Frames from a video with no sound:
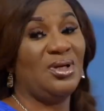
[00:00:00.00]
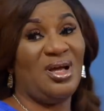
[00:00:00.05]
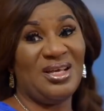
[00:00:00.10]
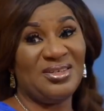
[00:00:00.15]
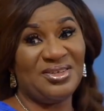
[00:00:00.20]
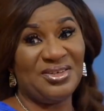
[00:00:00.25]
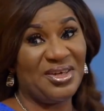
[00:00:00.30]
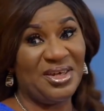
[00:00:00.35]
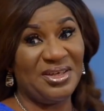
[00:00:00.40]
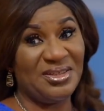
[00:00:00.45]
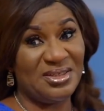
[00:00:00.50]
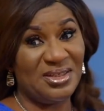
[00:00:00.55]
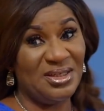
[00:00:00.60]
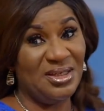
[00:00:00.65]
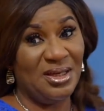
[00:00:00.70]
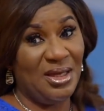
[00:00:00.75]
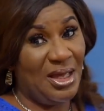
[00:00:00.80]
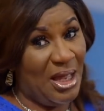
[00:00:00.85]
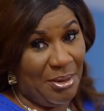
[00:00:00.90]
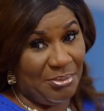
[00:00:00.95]
As you can
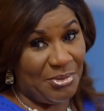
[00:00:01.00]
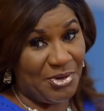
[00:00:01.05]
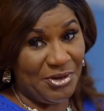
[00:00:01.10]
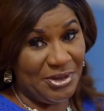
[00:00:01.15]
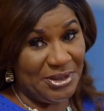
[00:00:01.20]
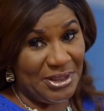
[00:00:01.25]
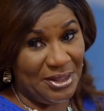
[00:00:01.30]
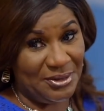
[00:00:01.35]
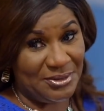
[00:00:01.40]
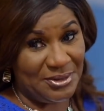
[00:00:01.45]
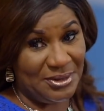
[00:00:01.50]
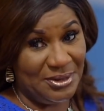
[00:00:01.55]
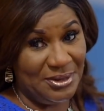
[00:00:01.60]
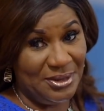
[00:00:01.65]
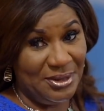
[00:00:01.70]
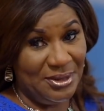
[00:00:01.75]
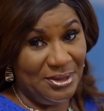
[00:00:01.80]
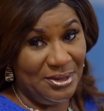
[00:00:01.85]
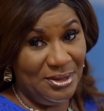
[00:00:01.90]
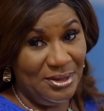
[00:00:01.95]
see, I'm going out.
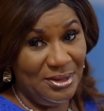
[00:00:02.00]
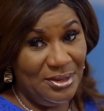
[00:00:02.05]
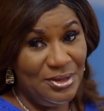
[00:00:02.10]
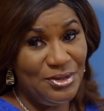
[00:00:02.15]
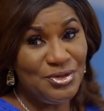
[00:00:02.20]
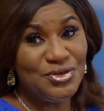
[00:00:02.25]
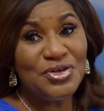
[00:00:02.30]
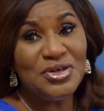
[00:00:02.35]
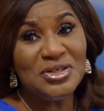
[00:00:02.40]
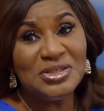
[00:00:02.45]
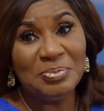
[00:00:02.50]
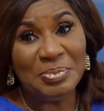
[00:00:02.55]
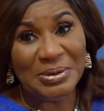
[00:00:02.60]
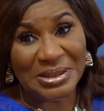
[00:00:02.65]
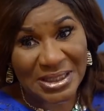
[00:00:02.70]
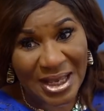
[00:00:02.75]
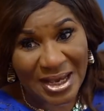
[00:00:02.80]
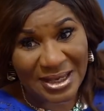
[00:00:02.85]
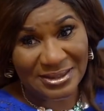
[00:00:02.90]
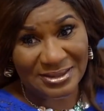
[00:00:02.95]
Just be
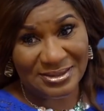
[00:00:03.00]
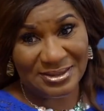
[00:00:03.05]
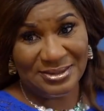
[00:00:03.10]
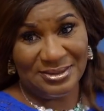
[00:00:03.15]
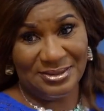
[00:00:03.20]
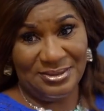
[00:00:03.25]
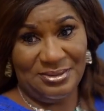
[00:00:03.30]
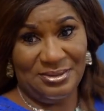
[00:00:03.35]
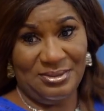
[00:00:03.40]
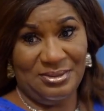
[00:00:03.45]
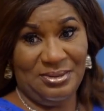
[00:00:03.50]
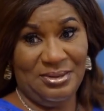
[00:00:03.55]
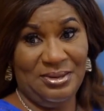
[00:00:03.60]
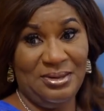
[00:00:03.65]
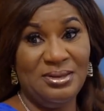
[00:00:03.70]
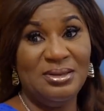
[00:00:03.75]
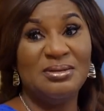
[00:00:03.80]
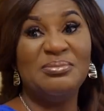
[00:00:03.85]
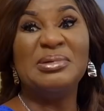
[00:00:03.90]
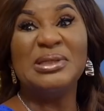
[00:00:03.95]
nice.
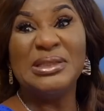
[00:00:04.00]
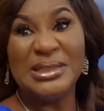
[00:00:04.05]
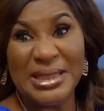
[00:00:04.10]
Be